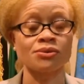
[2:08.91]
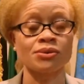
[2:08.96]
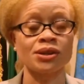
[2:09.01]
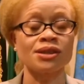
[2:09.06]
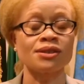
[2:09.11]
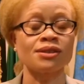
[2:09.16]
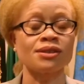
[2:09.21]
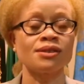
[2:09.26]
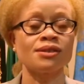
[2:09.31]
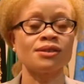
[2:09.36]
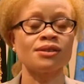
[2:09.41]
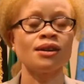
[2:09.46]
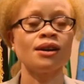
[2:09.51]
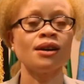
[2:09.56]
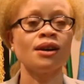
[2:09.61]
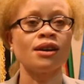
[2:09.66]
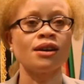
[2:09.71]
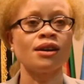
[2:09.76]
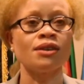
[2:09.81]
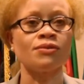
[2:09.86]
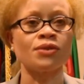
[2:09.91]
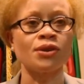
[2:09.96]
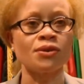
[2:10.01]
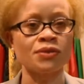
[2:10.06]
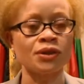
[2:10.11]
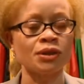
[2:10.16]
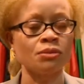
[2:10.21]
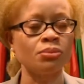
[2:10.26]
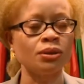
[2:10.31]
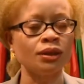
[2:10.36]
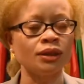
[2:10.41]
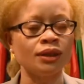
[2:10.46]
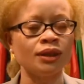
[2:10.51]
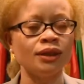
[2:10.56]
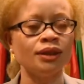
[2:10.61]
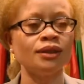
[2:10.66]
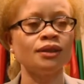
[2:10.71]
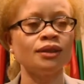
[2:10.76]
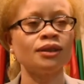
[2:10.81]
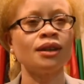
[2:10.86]
raising involving the
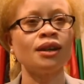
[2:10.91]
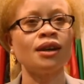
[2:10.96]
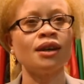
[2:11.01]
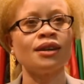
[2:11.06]
police.